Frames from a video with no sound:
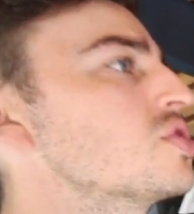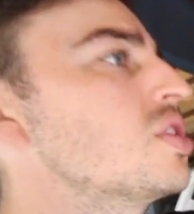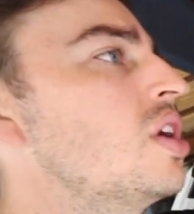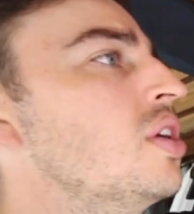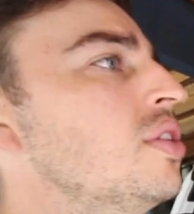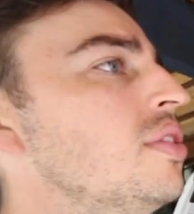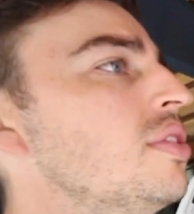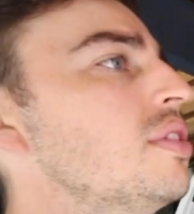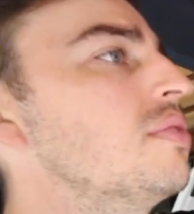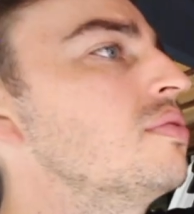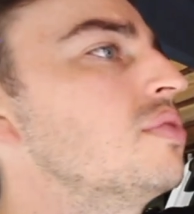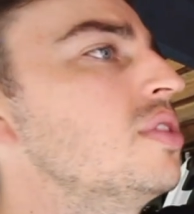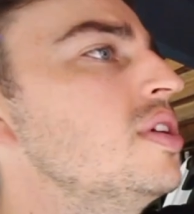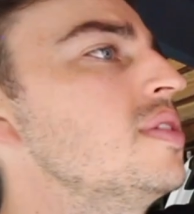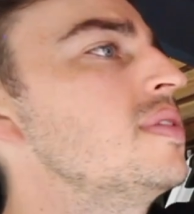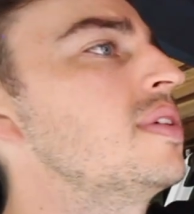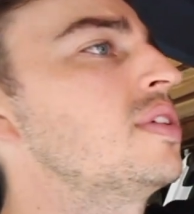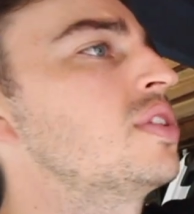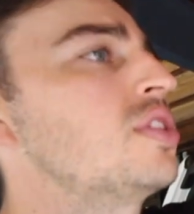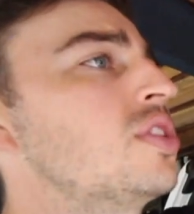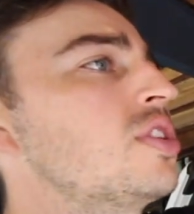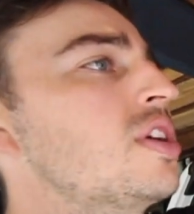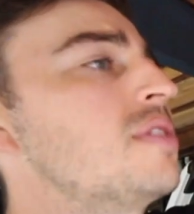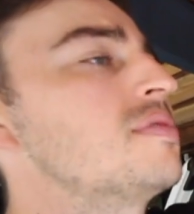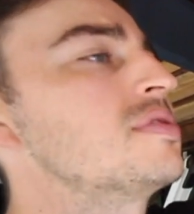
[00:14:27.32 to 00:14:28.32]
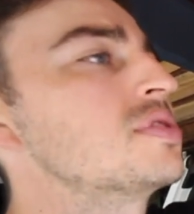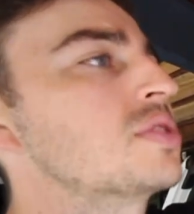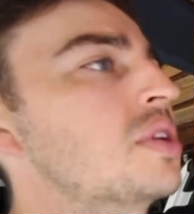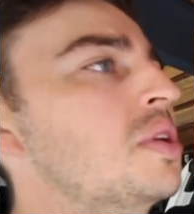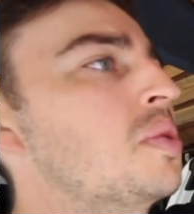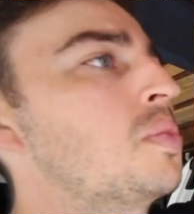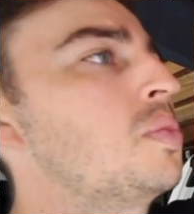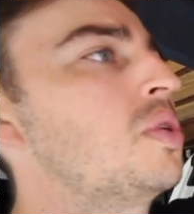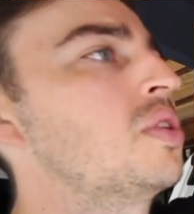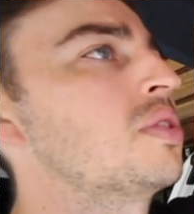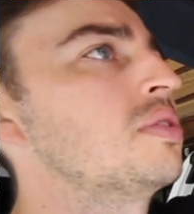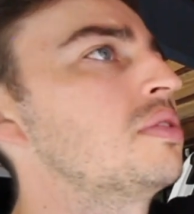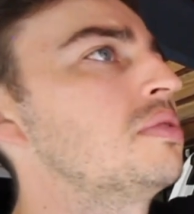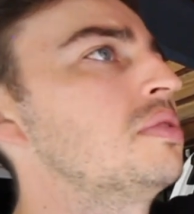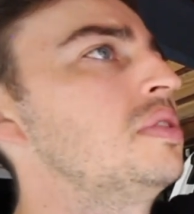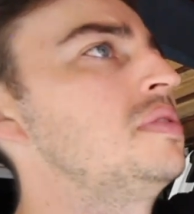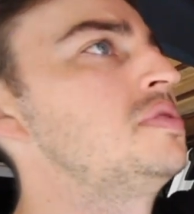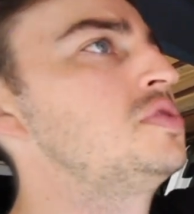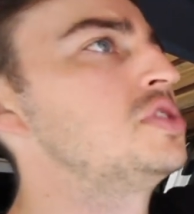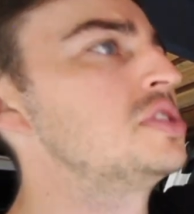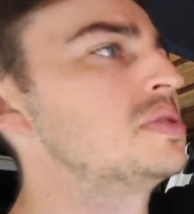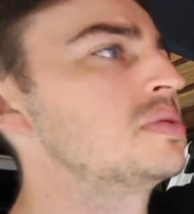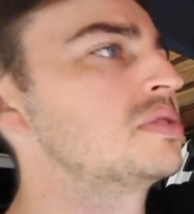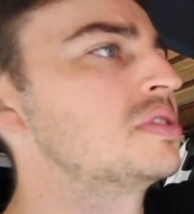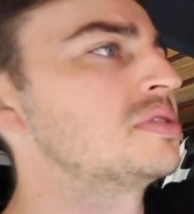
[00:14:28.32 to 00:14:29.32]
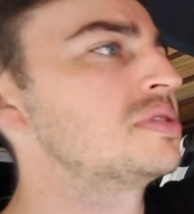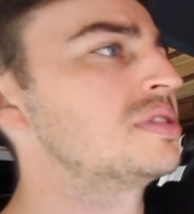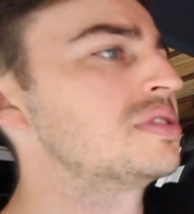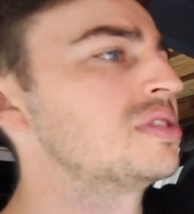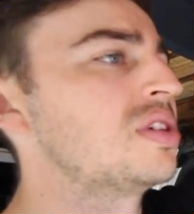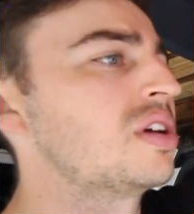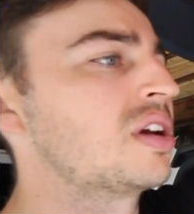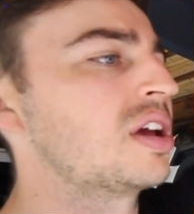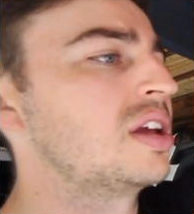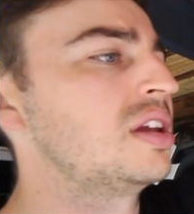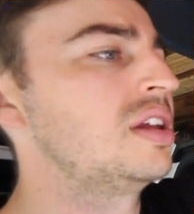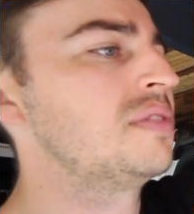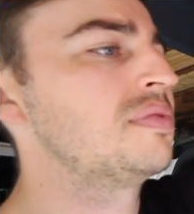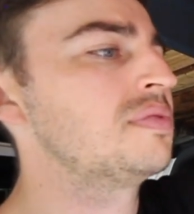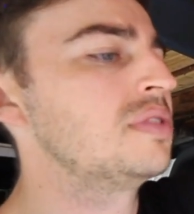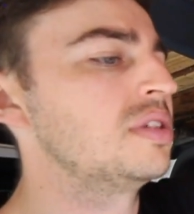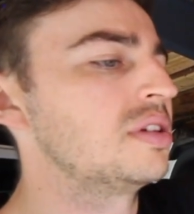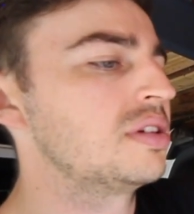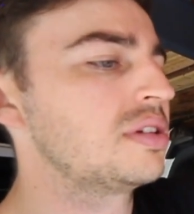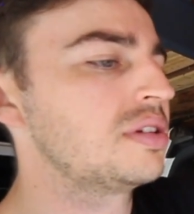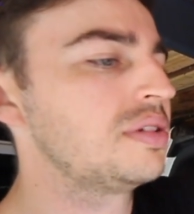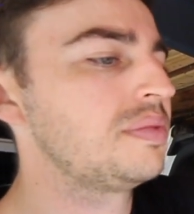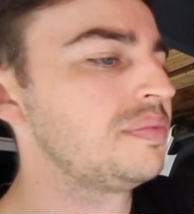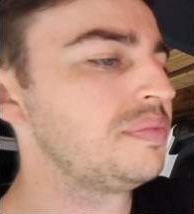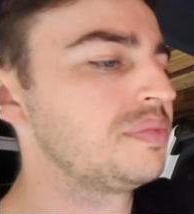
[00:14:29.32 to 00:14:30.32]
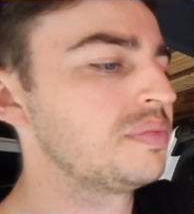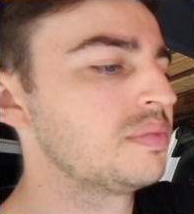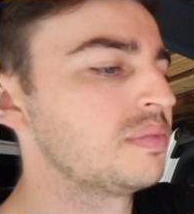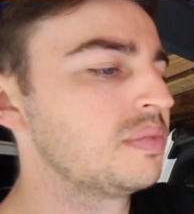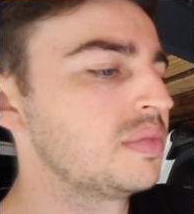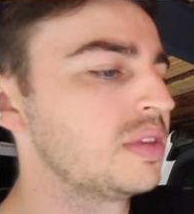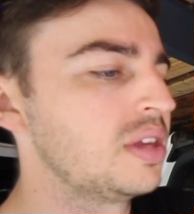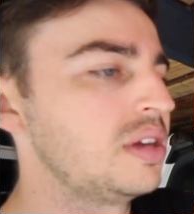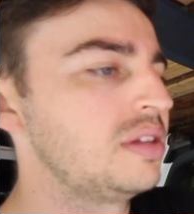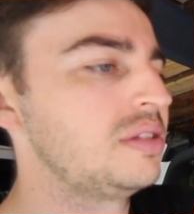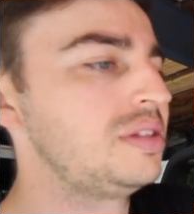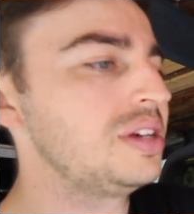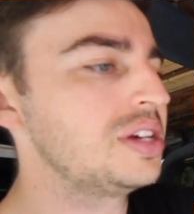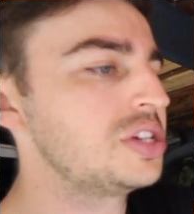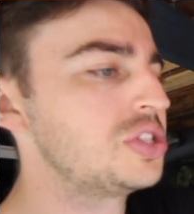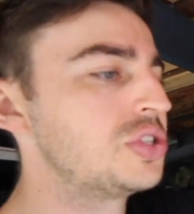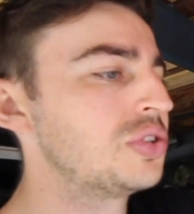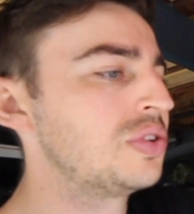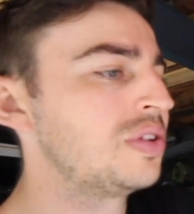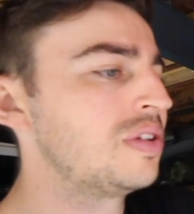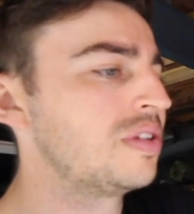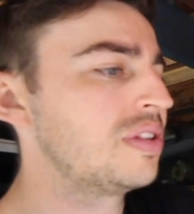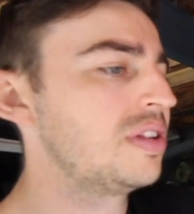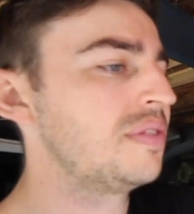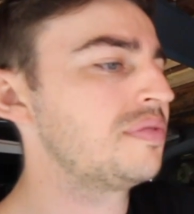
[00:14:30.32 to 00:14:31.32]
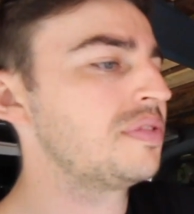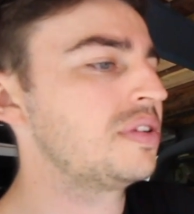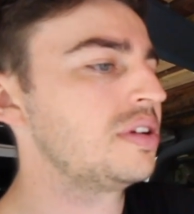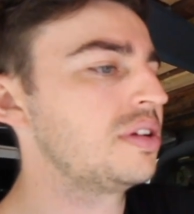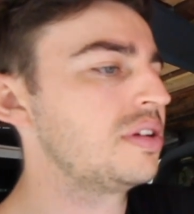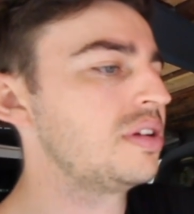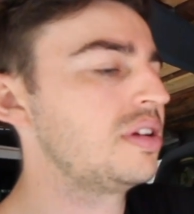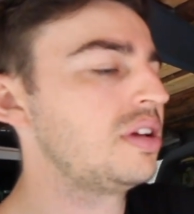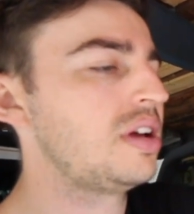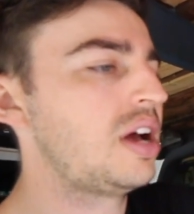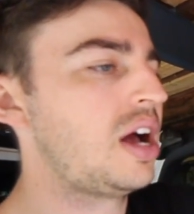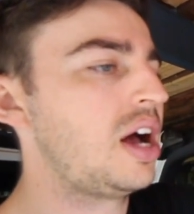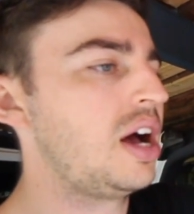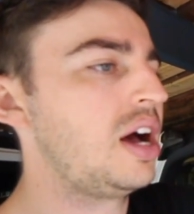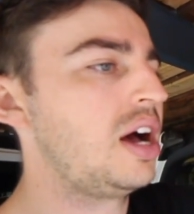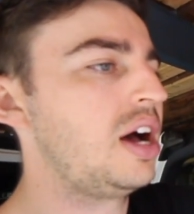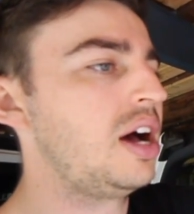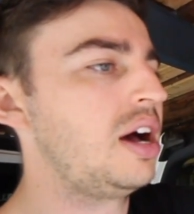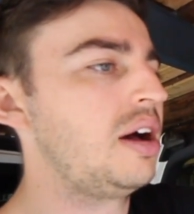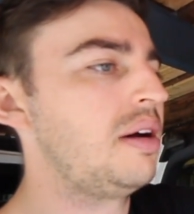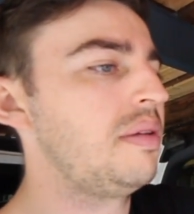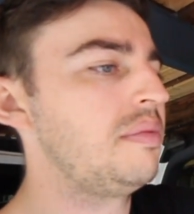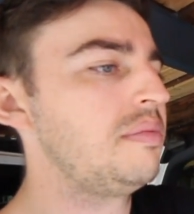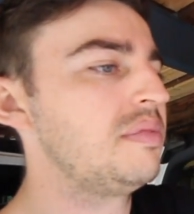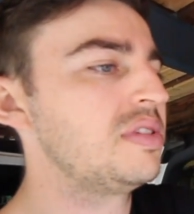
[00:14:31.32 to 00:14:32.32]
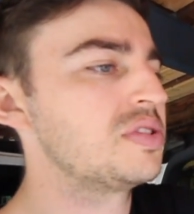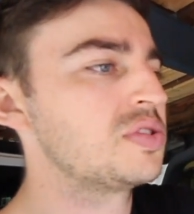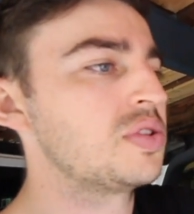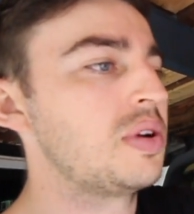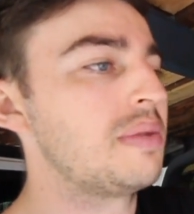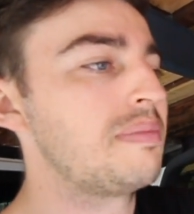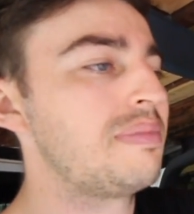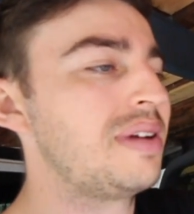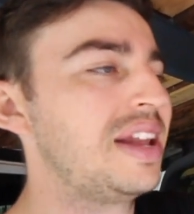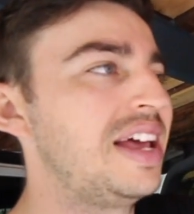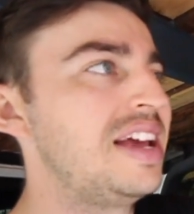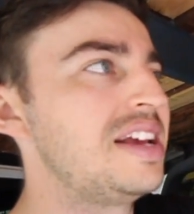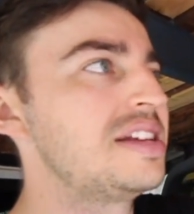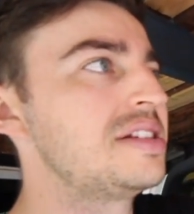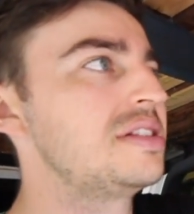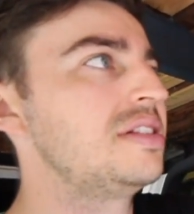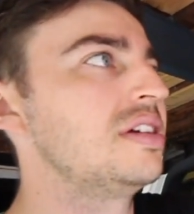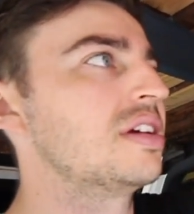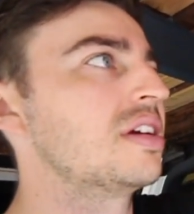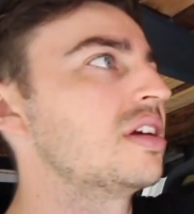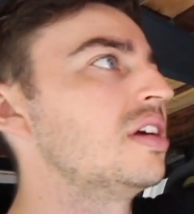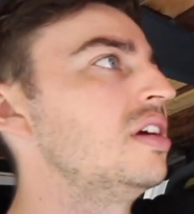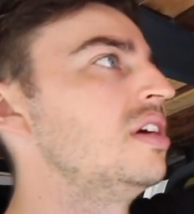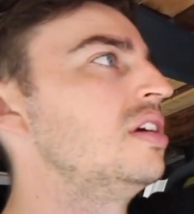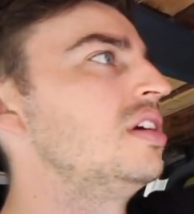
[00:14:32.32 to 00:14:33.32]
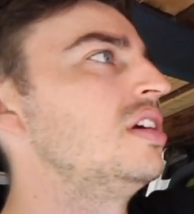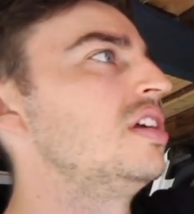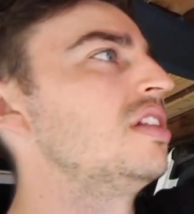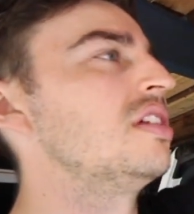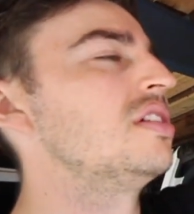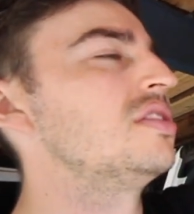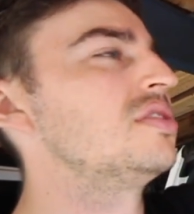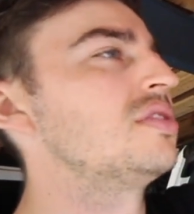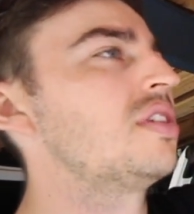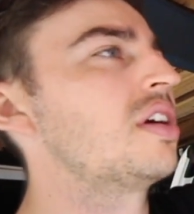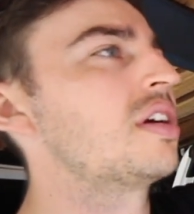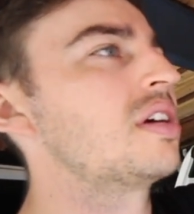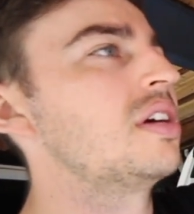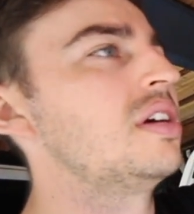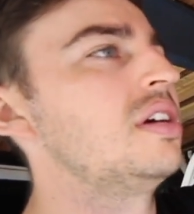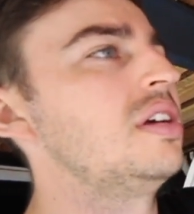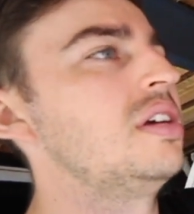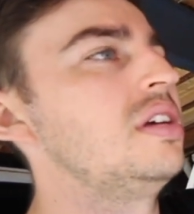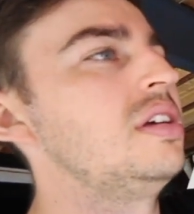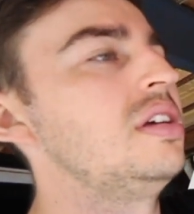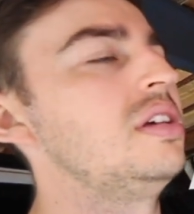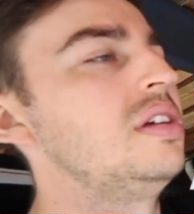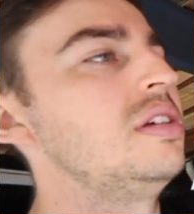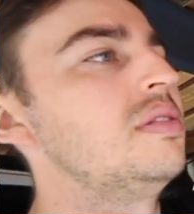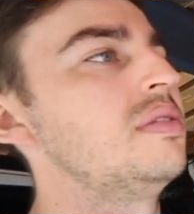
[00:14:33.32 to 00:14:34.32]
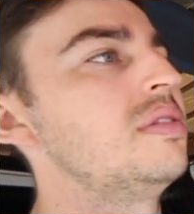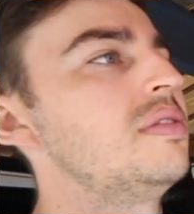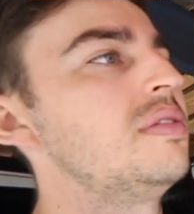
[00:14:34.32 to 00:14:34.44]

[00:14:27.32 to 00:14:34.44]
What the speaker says: to try it on the roof. I don't know if it's going to work on the roof just because it's like a different texture and a different, it's not plastic, it's like a